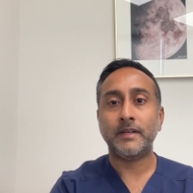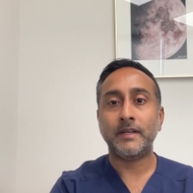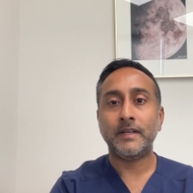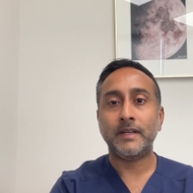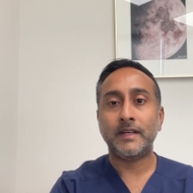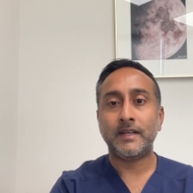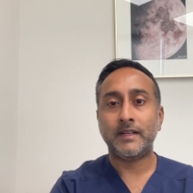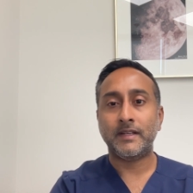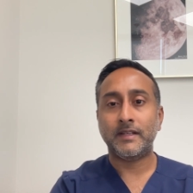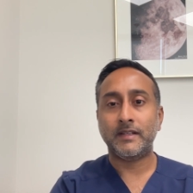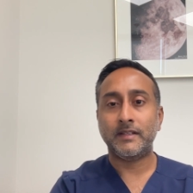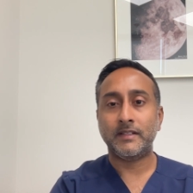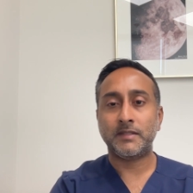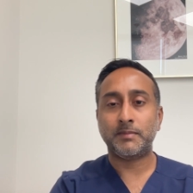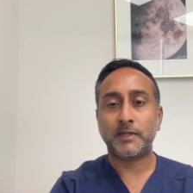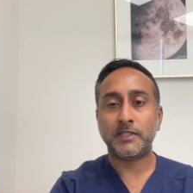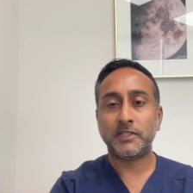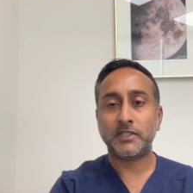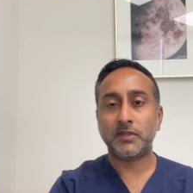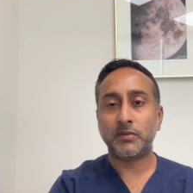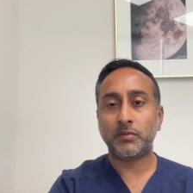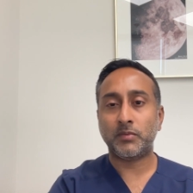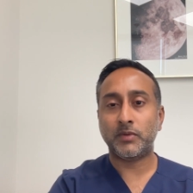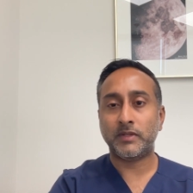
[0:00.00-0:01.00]
eh, especially
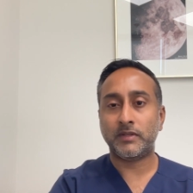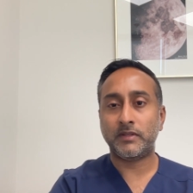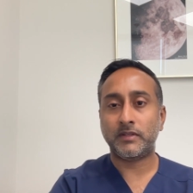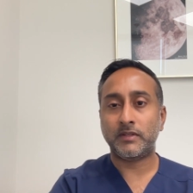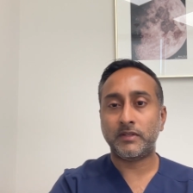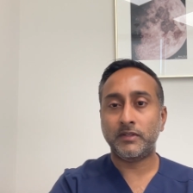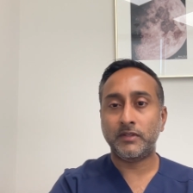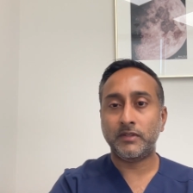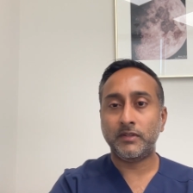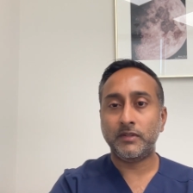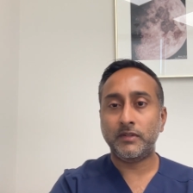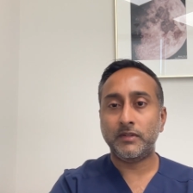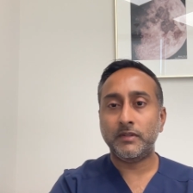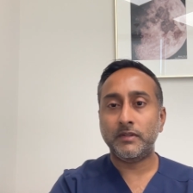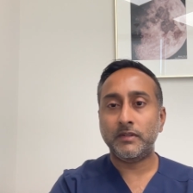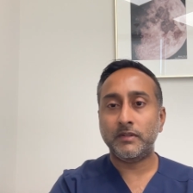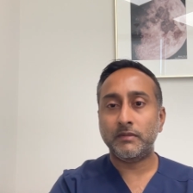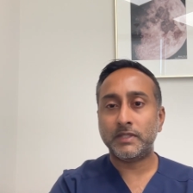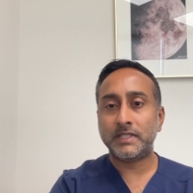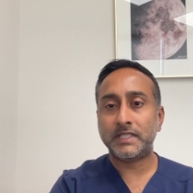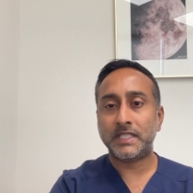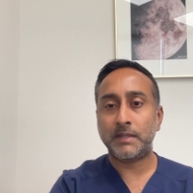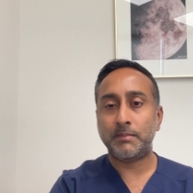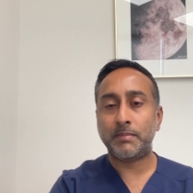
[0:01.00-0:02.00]
with
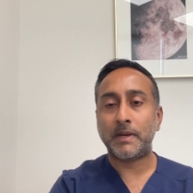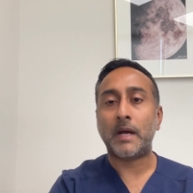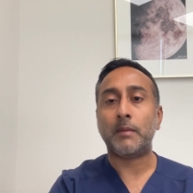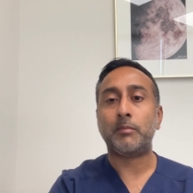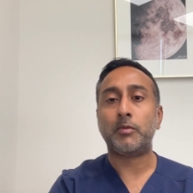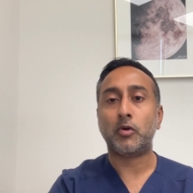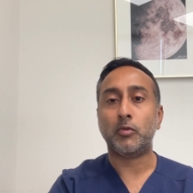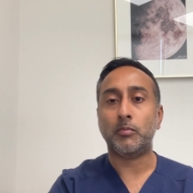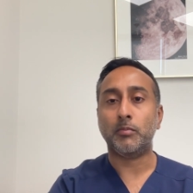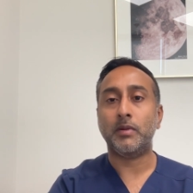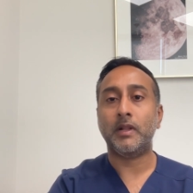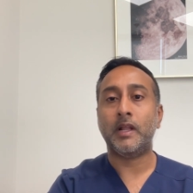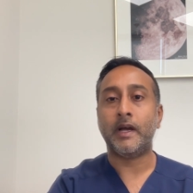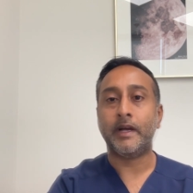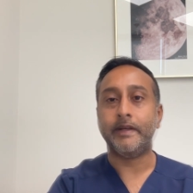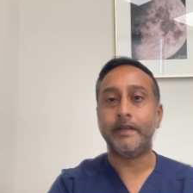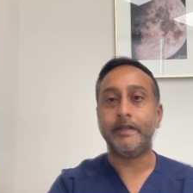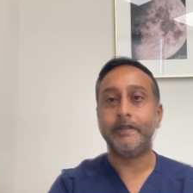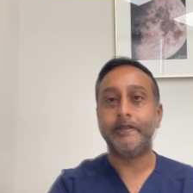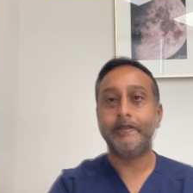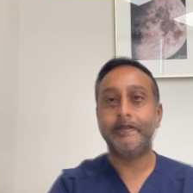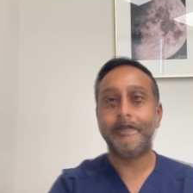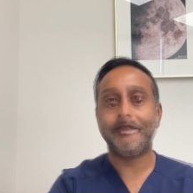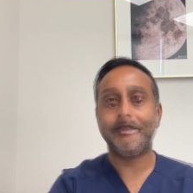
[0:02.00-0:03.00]
CPAP compliance.